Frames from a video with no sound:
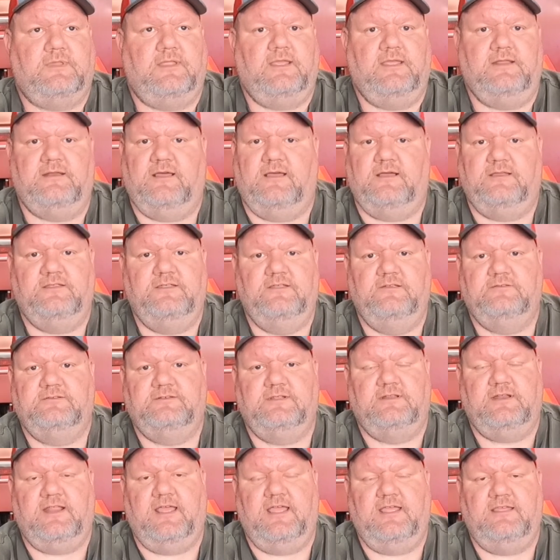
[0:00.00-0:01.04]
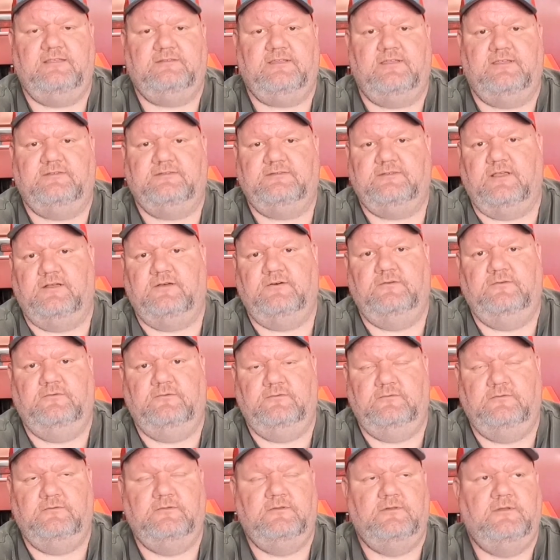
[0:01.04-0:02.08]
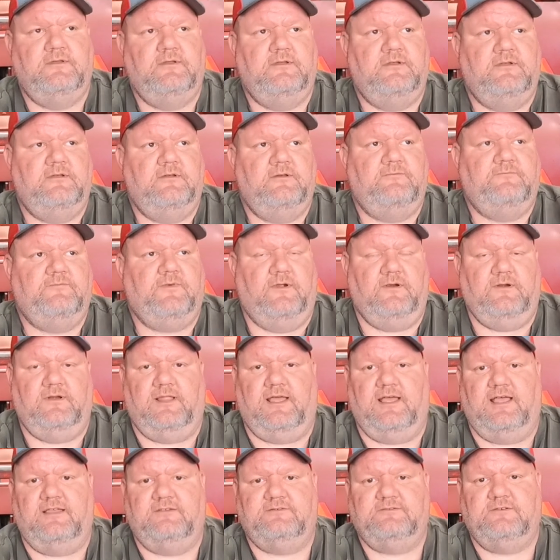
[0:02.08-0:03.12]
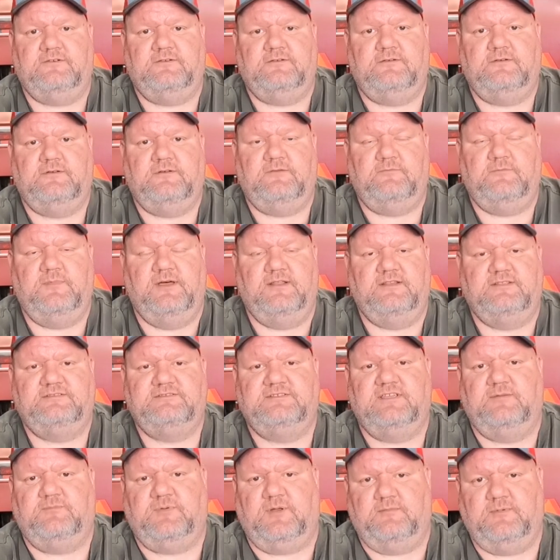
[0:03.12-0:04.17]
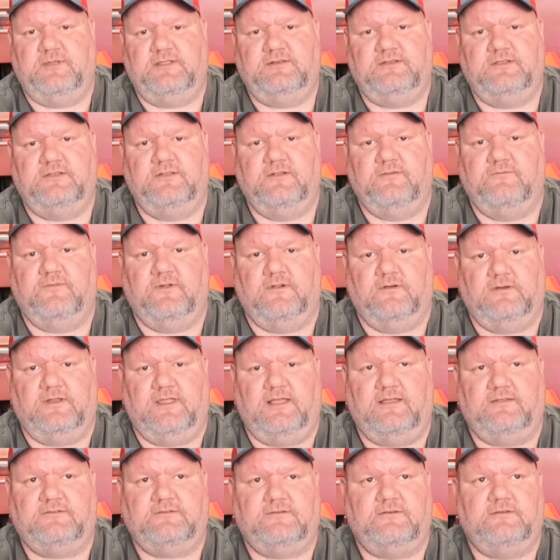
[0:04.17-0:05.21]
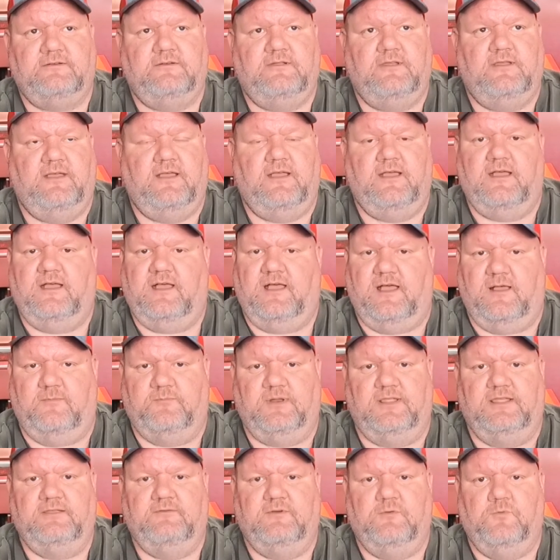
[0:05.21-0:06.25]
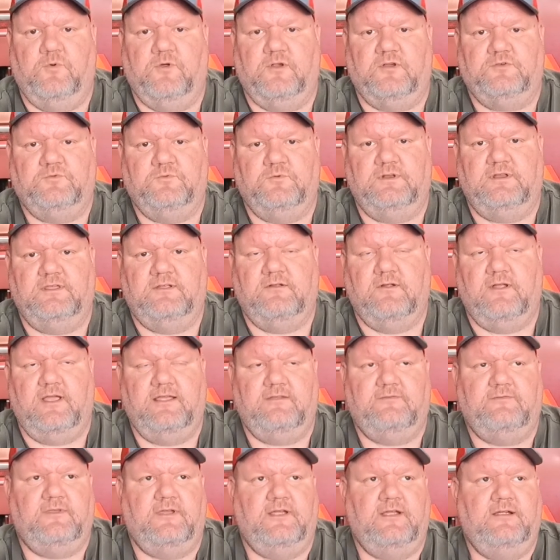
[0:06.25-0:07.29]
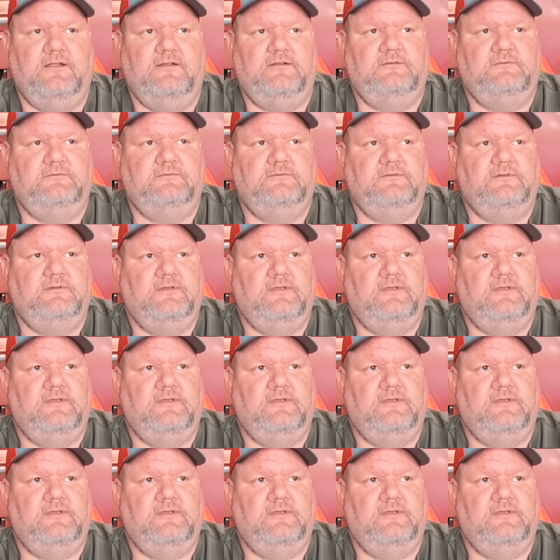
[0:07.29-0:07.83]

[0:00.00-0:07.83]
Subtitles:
not using it as a sole fertilizer, but a supplement to your fertilizer. I believe it works really great there.